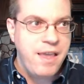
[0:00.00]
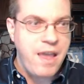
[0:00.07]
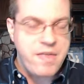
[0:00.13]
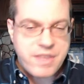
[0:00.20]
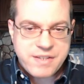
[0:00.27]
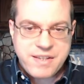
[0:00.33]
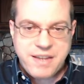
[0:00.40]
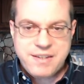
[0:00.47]
And
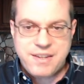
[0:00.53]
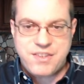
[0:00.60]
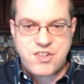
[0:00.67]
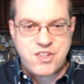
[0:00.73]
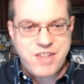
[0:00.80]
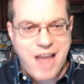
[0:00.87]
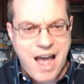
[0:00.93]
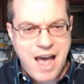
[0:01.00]
they tend to
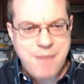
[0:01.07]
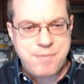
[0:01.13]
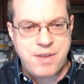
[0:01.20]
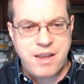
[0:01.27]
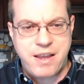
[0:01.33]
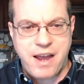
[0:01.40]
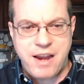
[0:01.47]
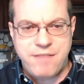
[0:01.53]
stop
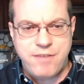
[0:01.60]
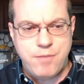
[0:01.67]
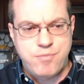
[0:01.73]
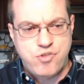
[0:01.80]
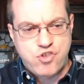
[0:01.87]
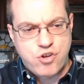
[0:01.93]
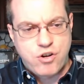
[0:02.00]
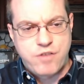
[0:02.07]
and kind of
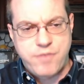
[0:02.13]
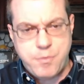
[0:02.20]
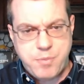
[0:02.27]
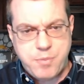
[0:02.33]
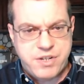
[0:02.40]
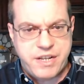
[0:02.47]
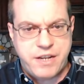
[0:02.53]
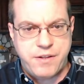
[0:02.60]
observe a
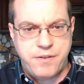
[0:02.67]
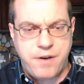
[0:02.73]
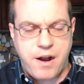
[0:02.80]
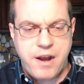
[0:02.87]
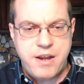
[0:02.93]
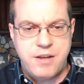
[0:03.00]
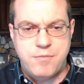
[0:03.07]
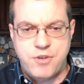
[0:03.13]
particular
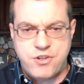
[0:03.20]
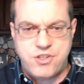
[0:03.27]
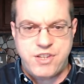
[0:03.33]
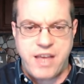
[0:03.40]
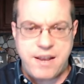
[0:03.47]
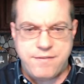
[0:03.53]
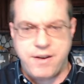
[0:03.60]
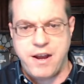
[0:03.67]
item or
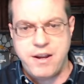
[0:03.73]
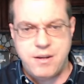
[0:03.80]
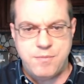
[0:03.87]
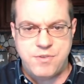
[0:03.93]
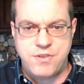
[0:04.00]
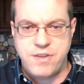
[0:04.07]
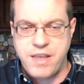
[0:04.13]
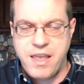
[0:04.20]
set of
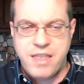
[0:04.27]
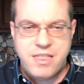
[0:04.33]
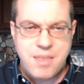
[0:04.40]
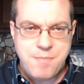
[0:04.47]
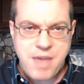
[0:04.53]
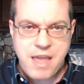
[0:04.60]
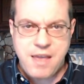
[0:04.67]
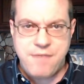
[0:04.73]
items that
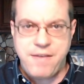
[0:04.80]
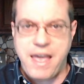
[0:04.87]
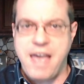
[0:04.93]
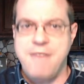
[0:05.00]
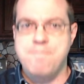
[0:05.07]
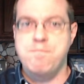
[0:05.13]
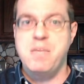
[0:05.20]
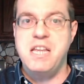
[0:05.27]
may have
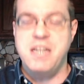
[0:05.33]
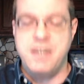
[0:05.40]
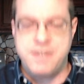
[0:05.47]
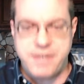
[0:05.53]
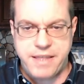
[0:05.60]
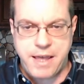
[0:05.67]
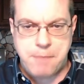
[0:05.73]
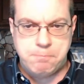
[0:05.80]
had meaning
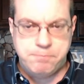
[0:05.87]
to them.